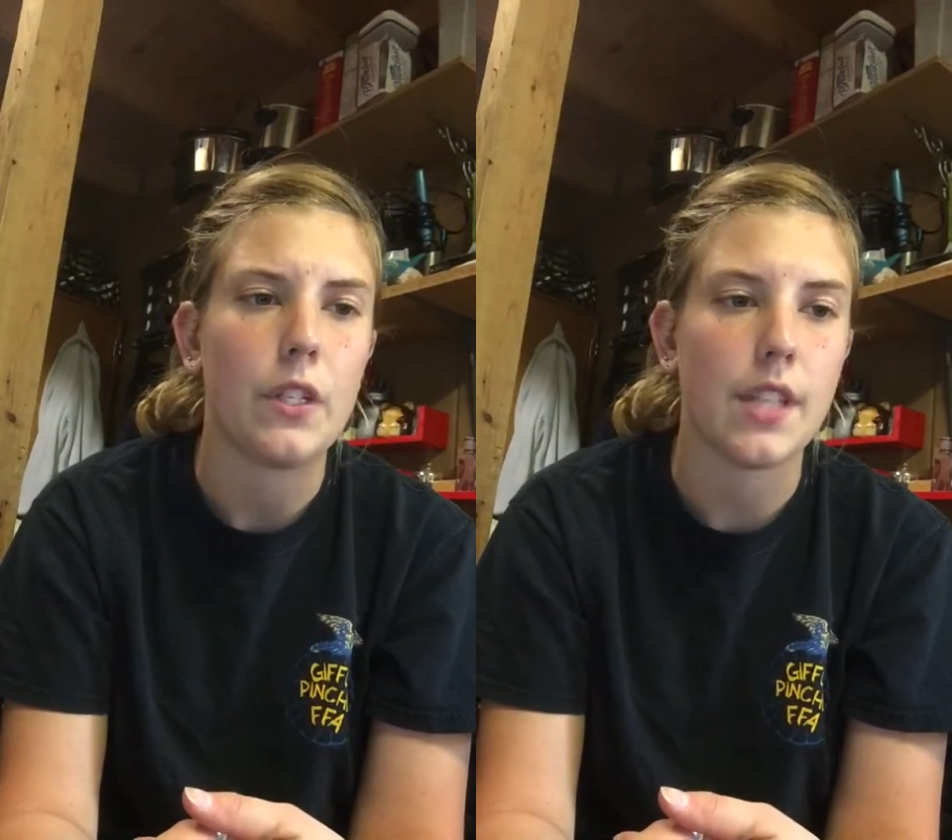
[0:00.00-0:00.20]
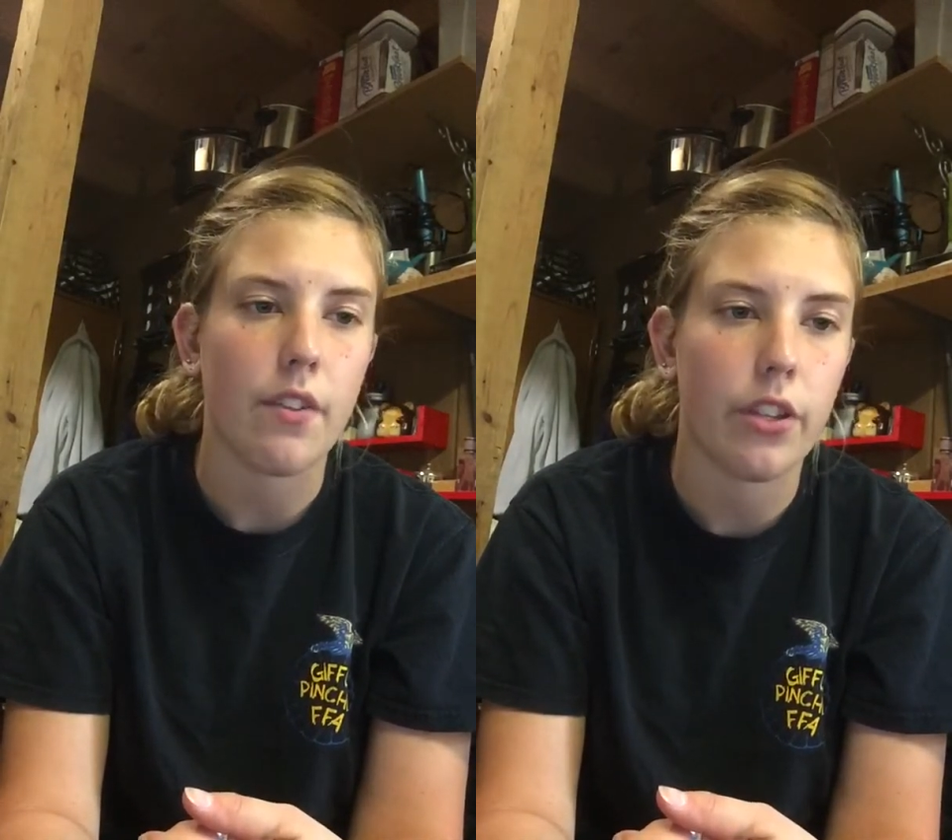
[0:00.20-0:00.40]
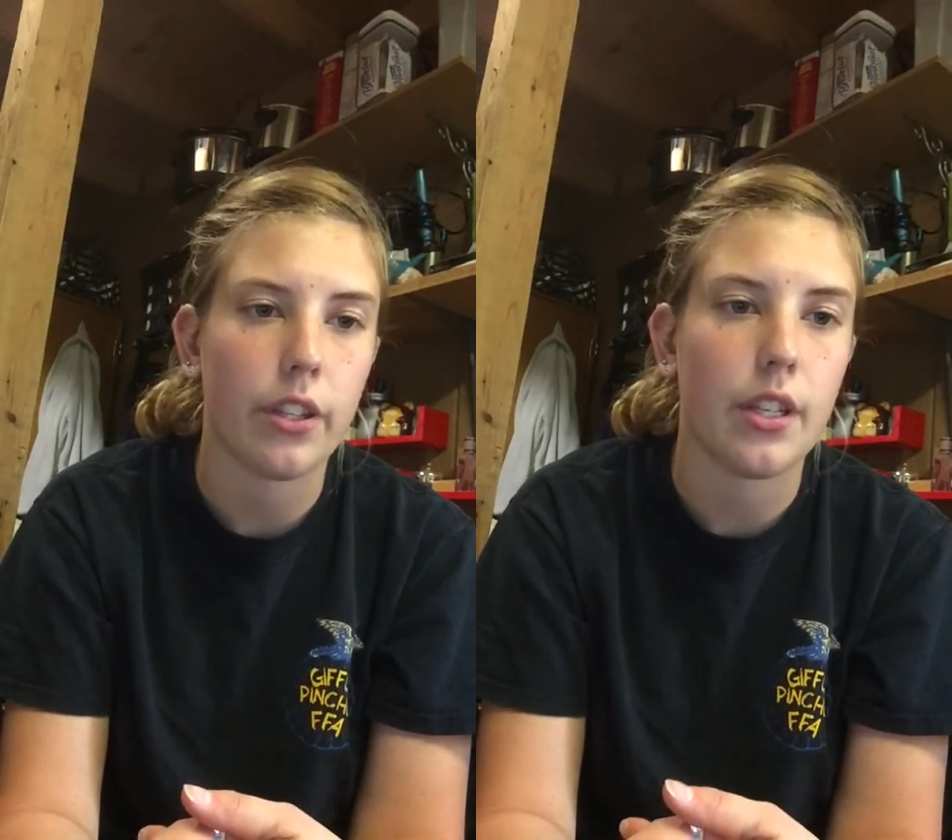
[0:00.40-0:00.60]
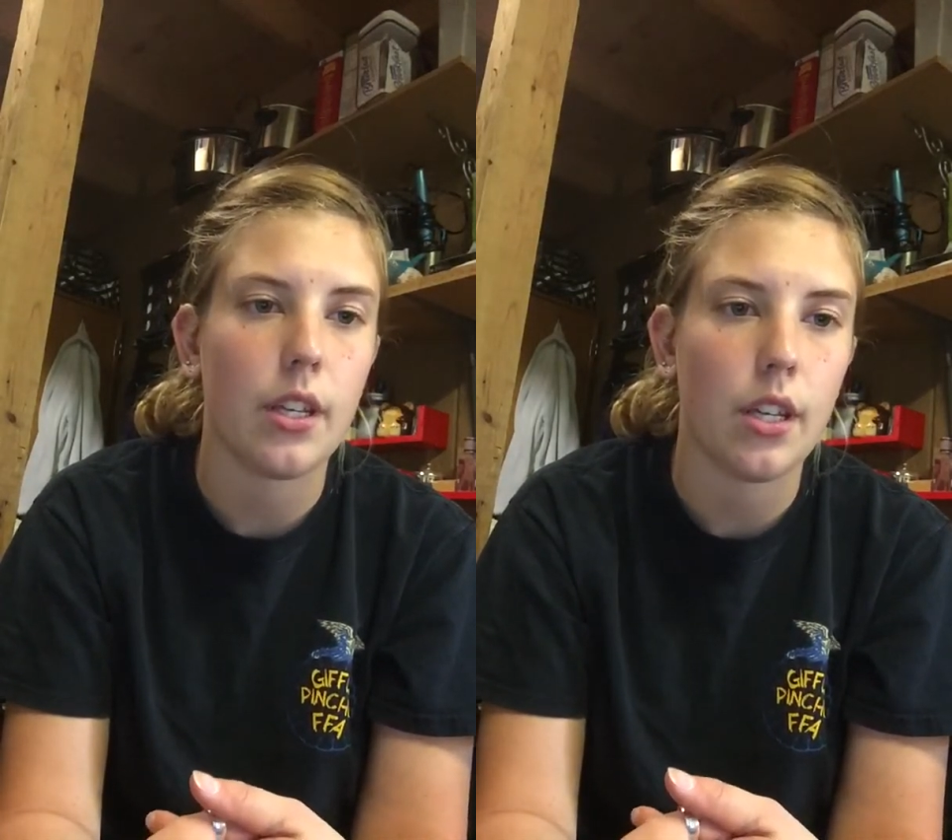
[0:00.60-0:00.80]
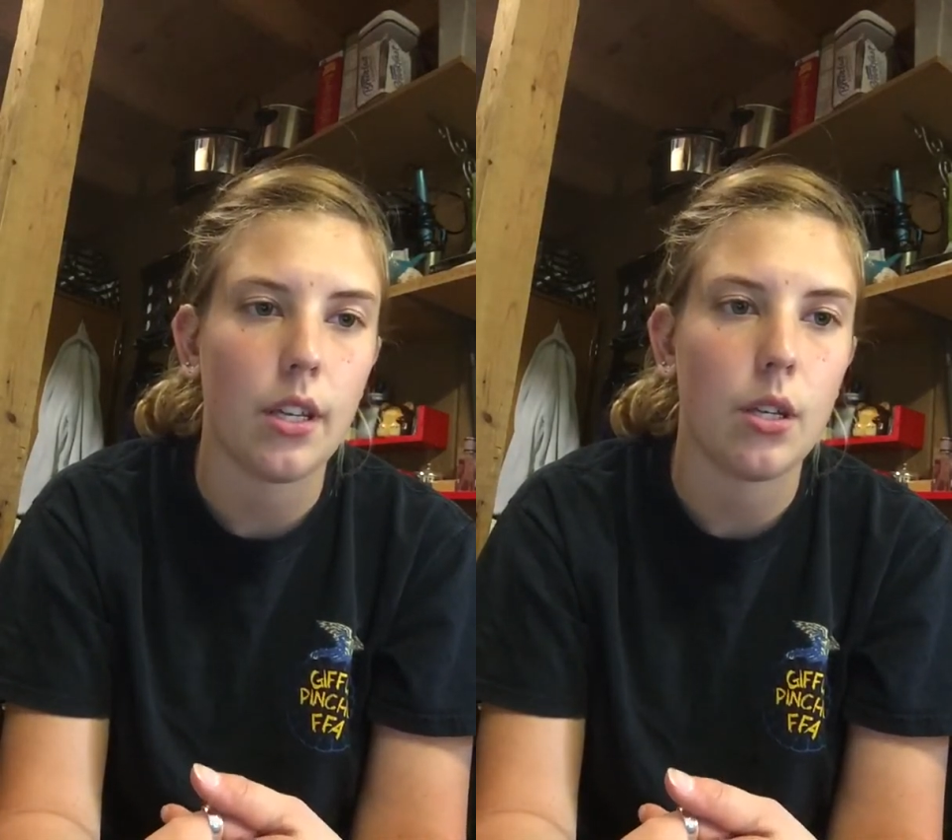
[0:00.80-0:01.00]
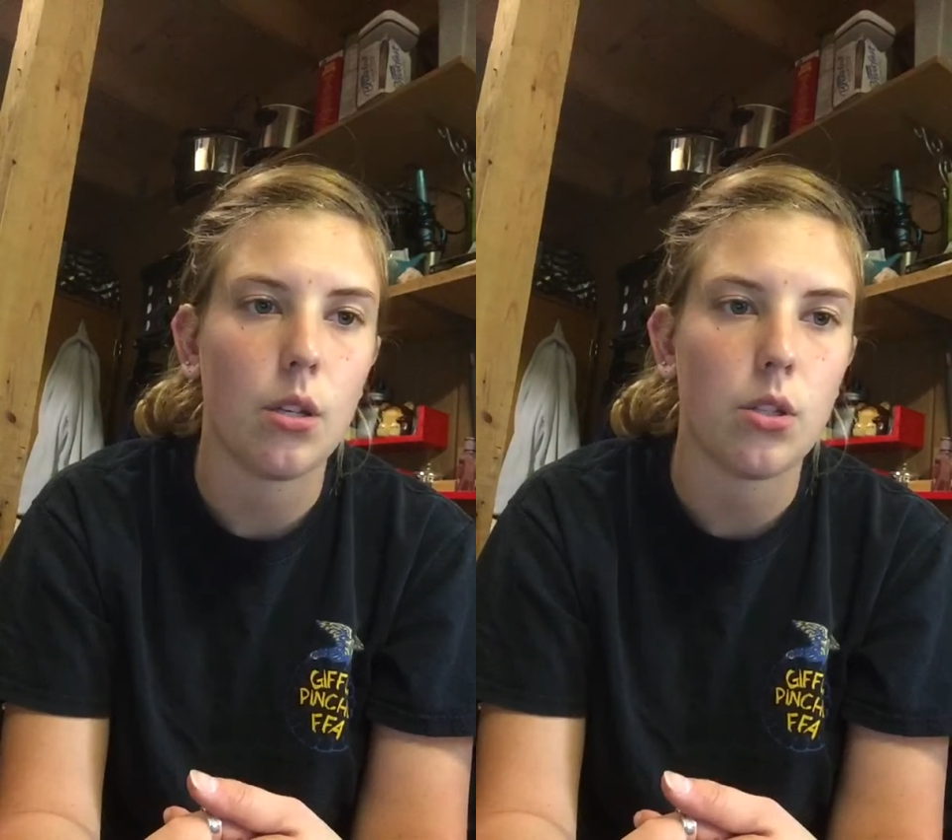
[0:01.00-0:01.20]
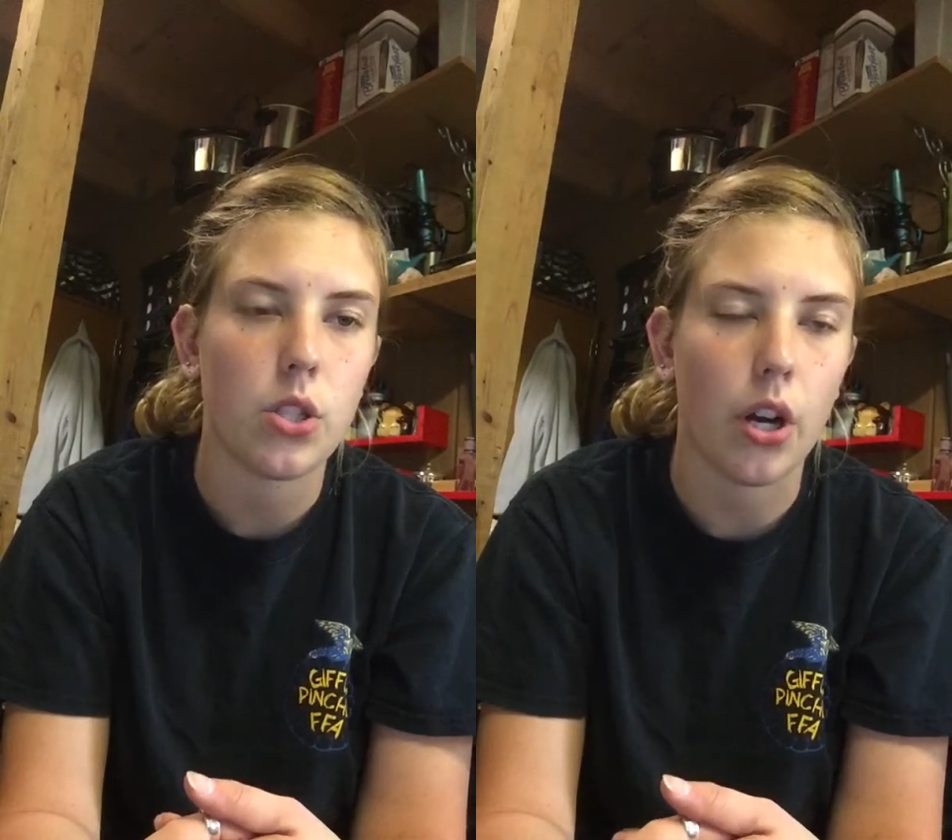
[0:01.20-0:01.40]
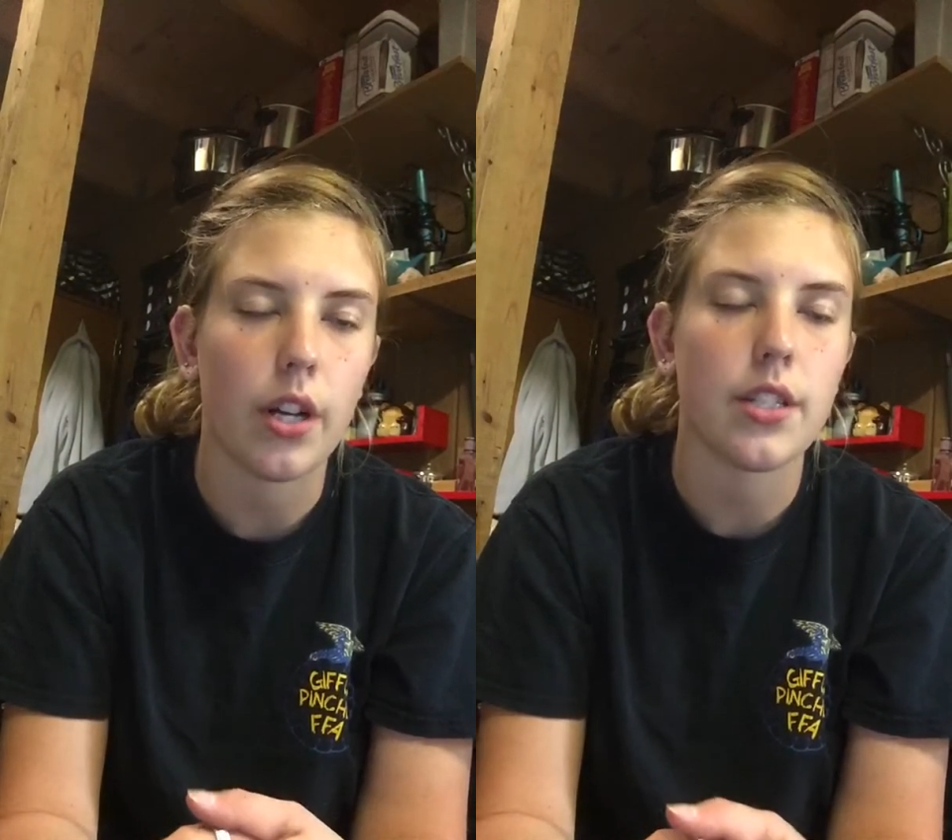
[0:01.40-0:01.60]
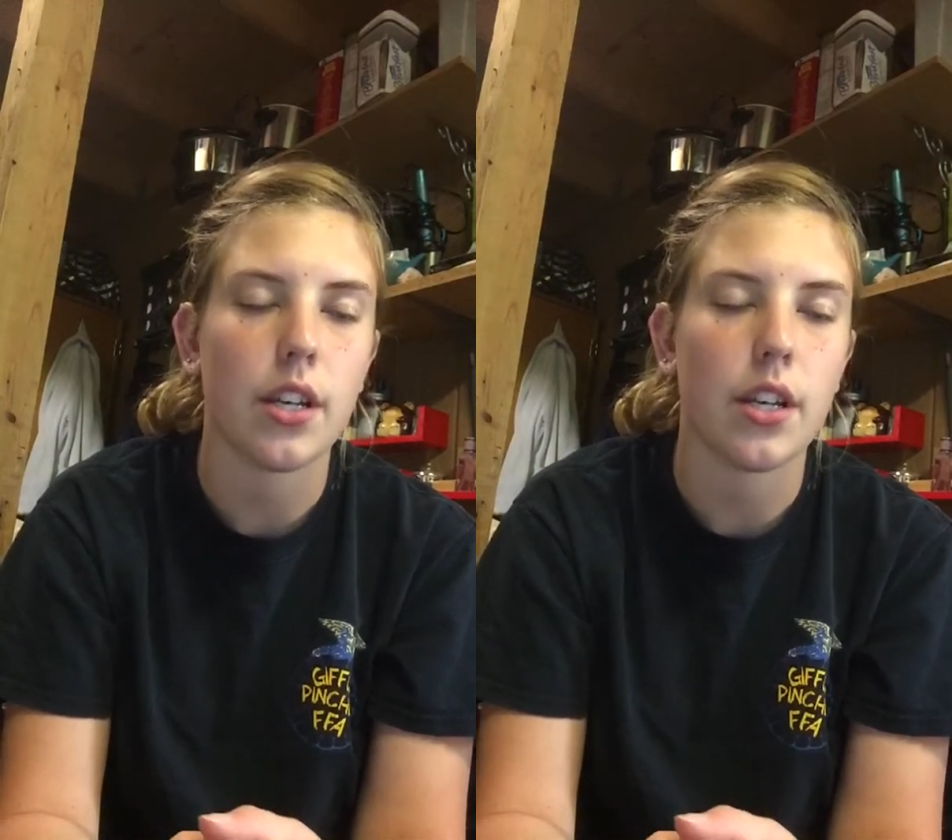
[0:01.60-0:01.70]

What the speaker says: Definitely starting